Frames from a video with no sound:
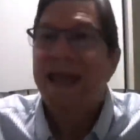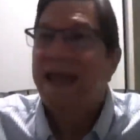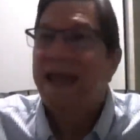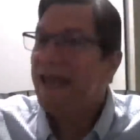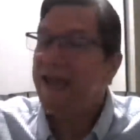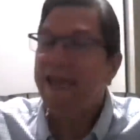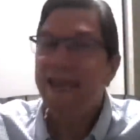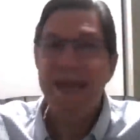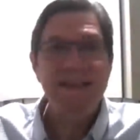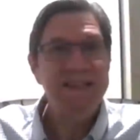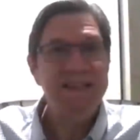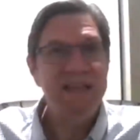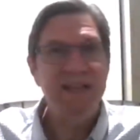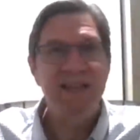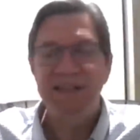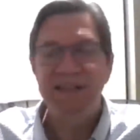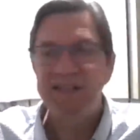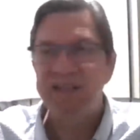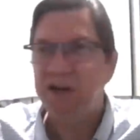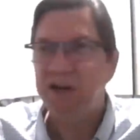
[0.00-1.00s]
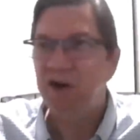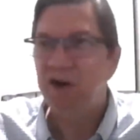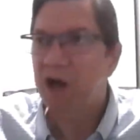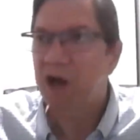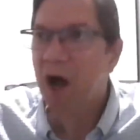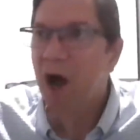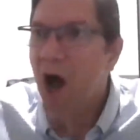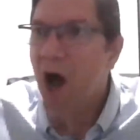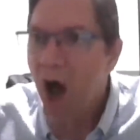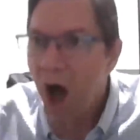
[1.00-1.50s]
He has considered
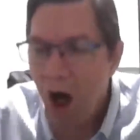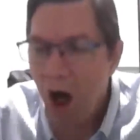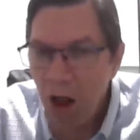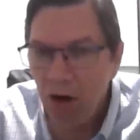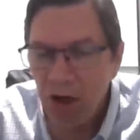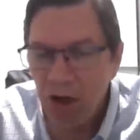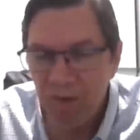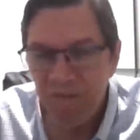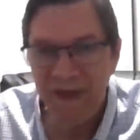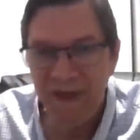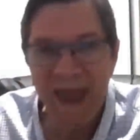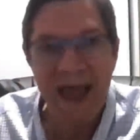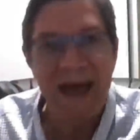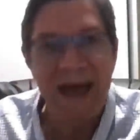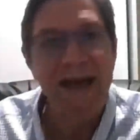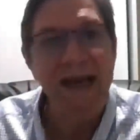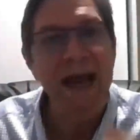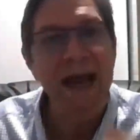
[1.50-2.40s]
all of that.